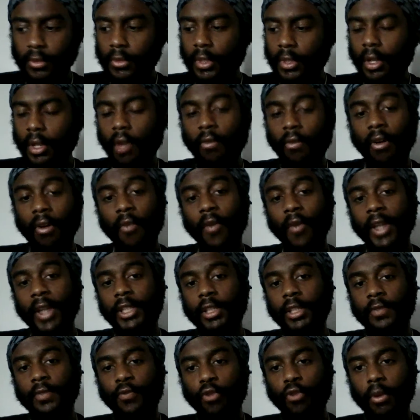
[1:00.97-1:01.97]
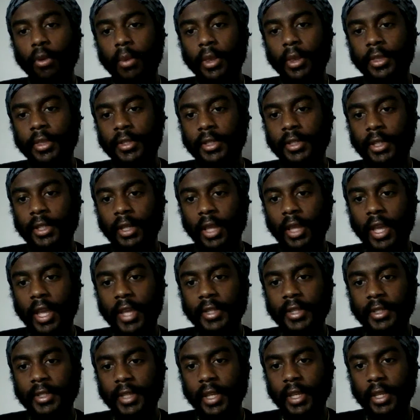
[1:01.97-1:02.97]
of our righteous foremothers in the
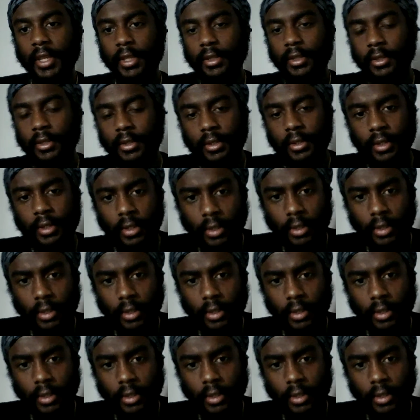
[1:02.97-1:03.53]
last days.